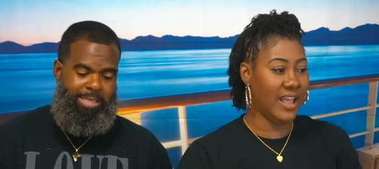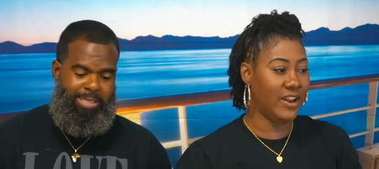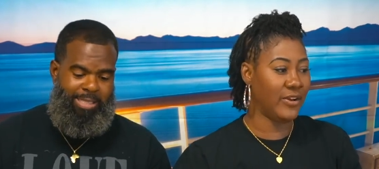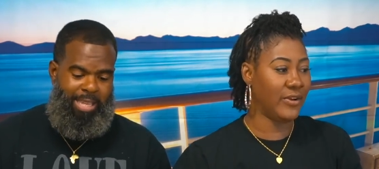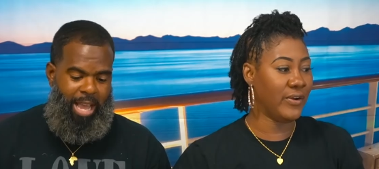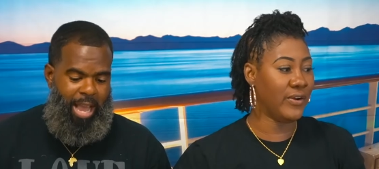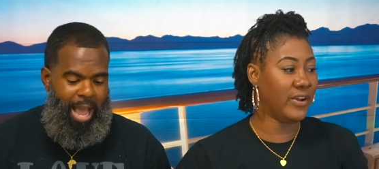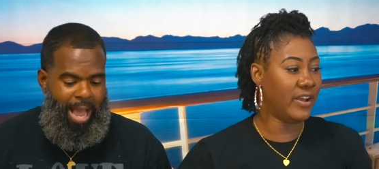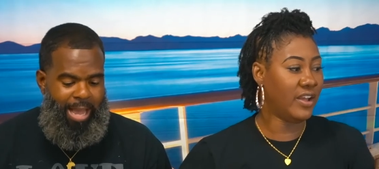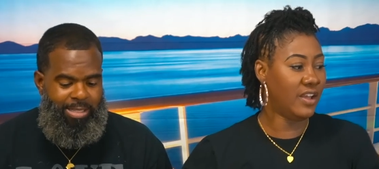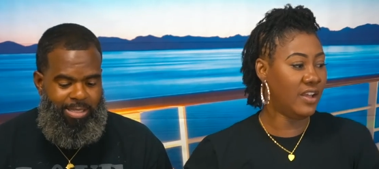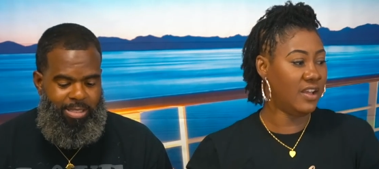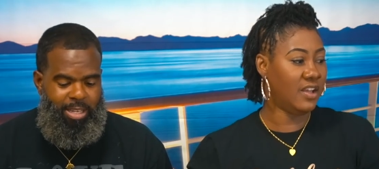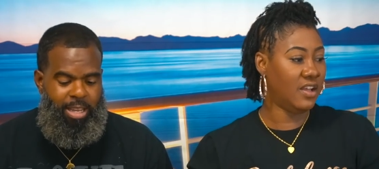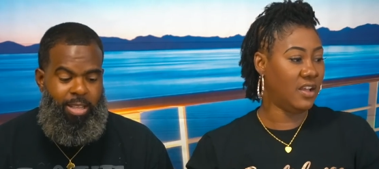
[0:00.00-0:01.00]
Speaker 1: later. I
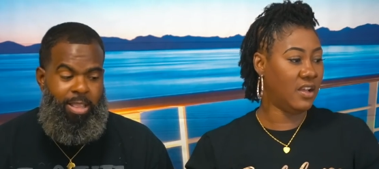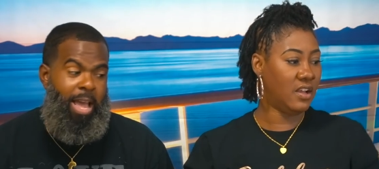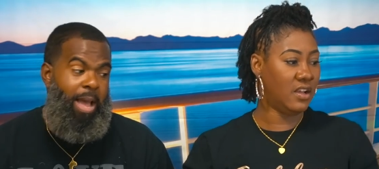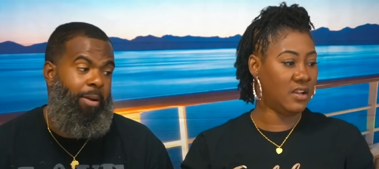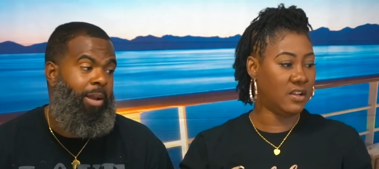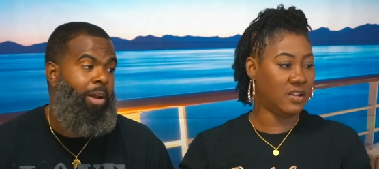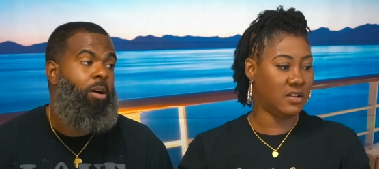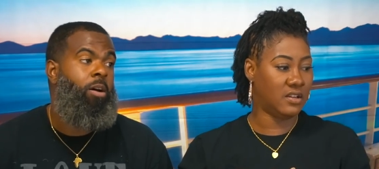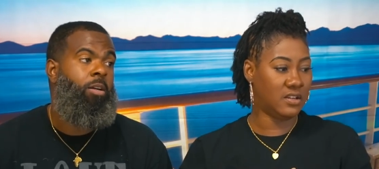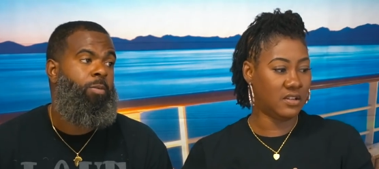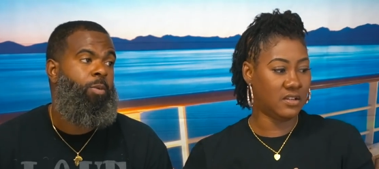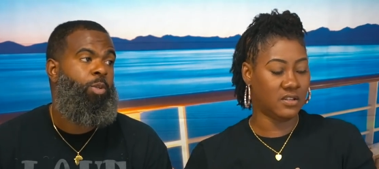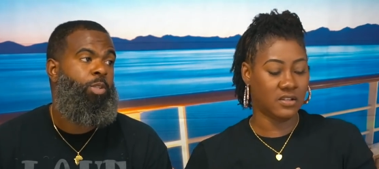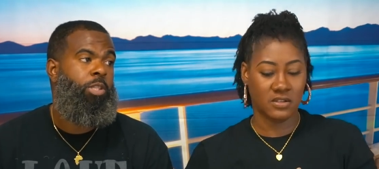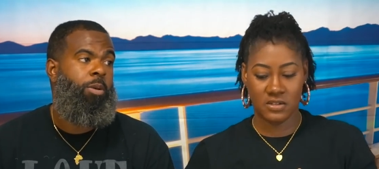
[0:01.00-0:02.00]
say that
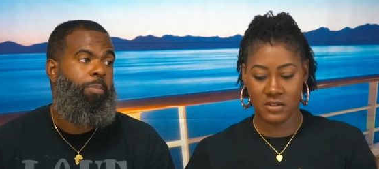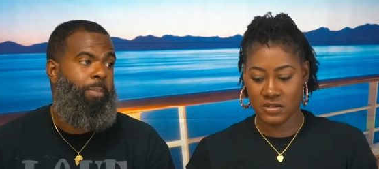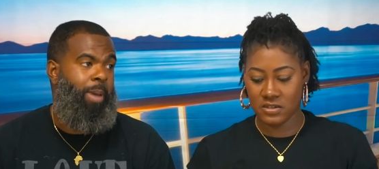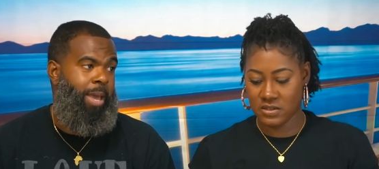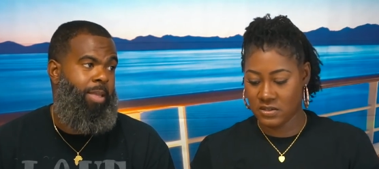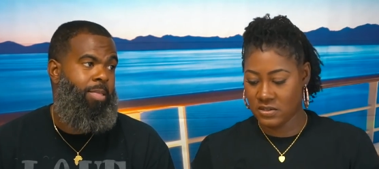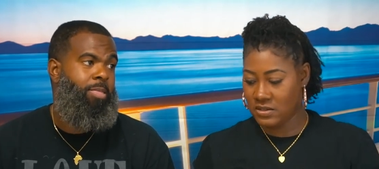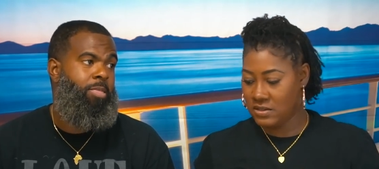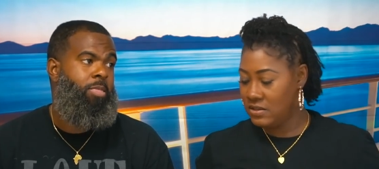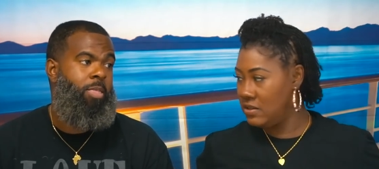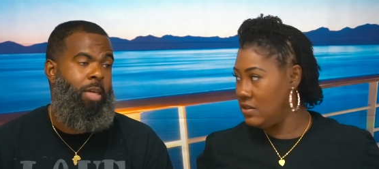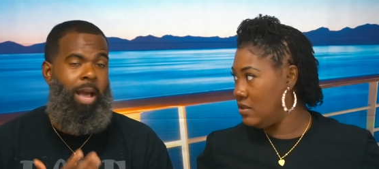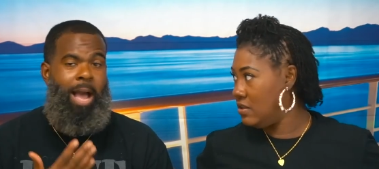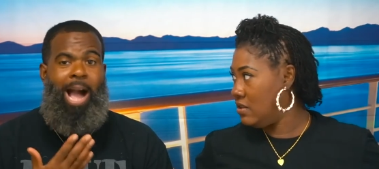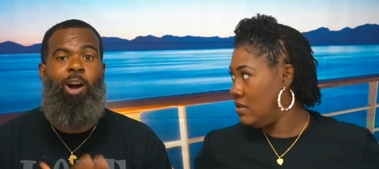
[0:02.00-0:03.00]
Carnival should make
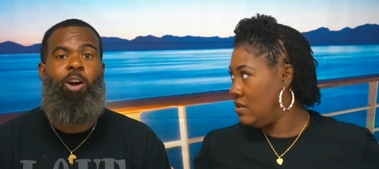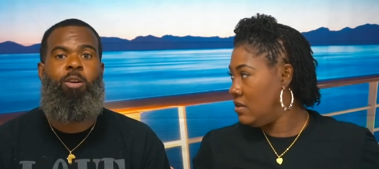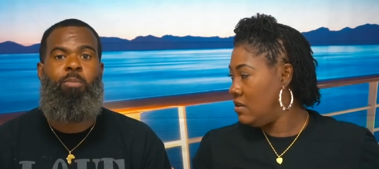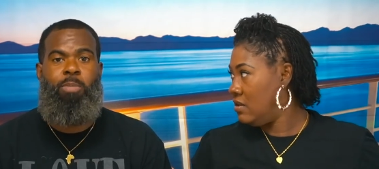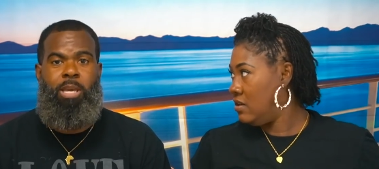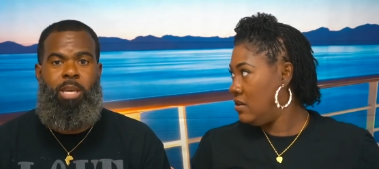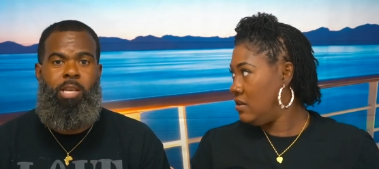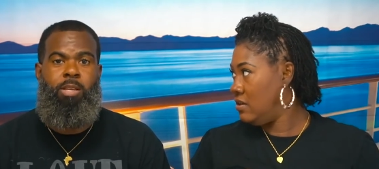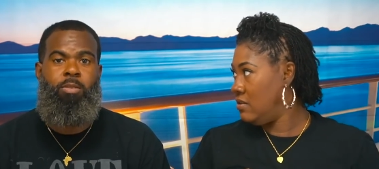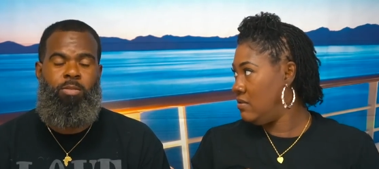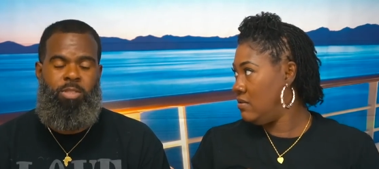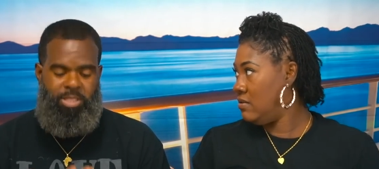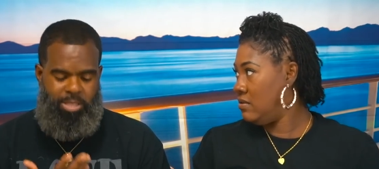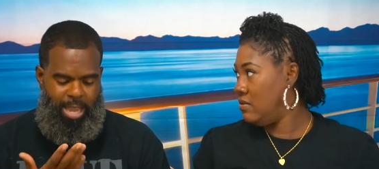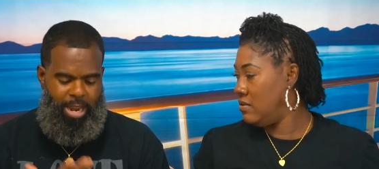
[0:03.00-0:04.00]
the Alchemy
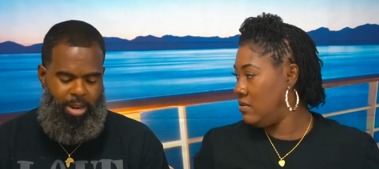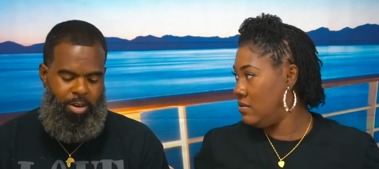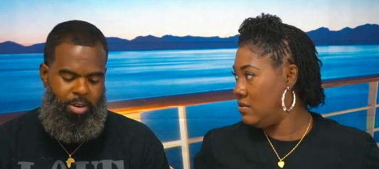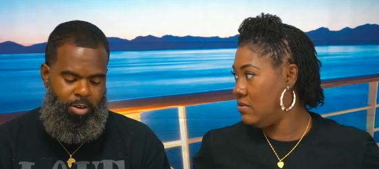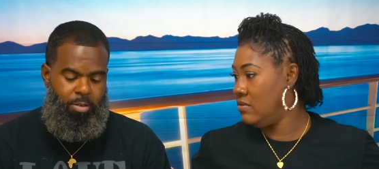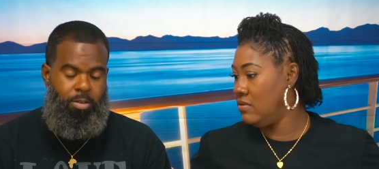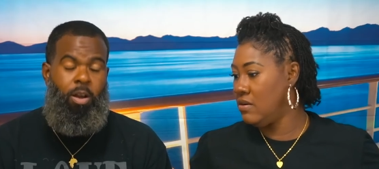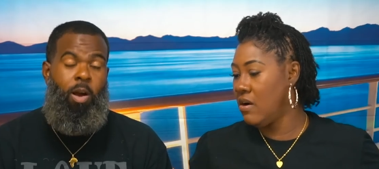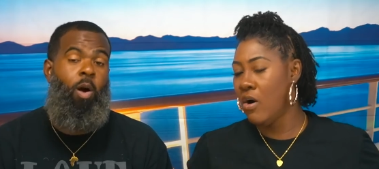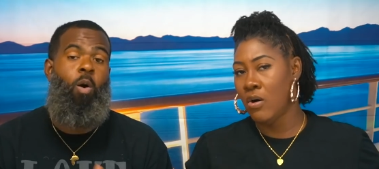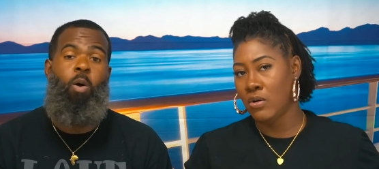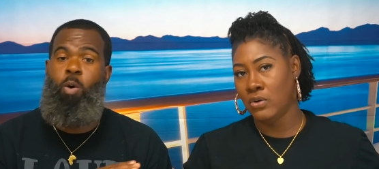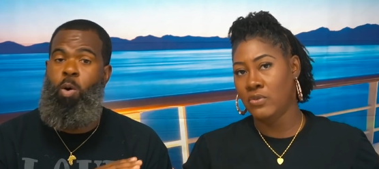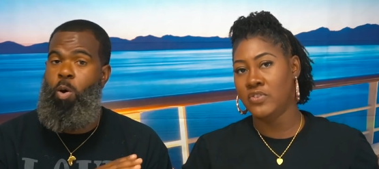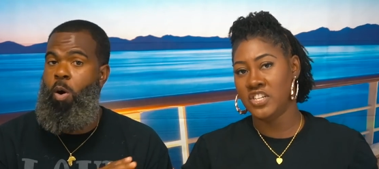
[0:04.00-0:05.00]
standard
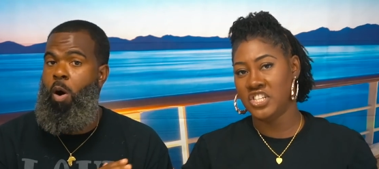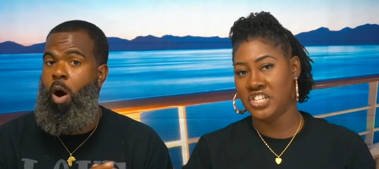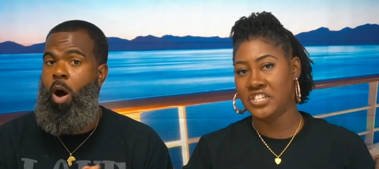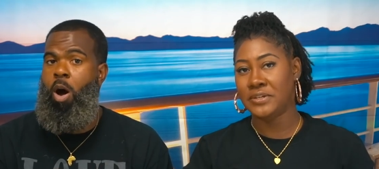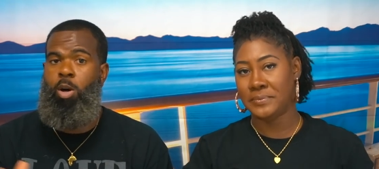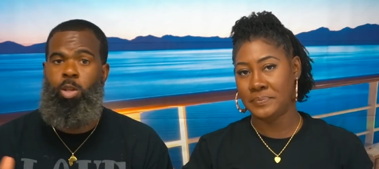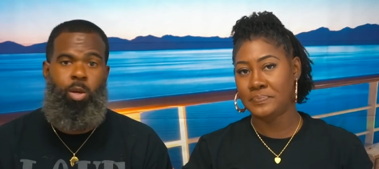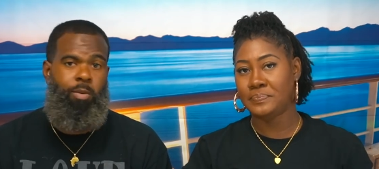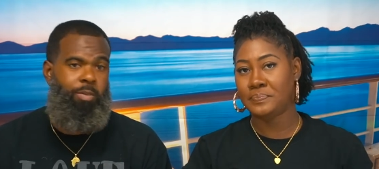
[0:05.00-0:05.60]
all over, the ship. all